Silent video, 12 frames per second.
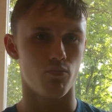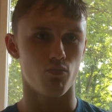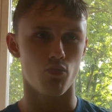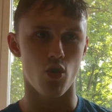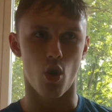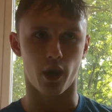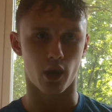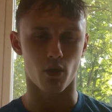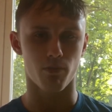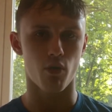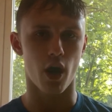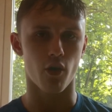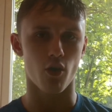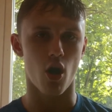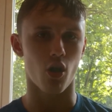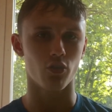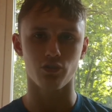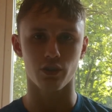knowing our prior
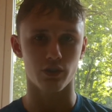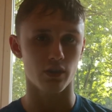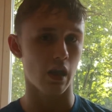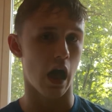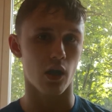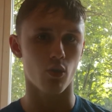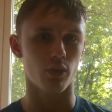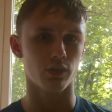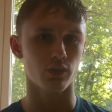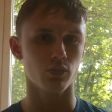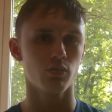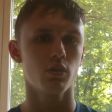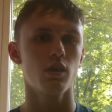knowledge, it's not going to.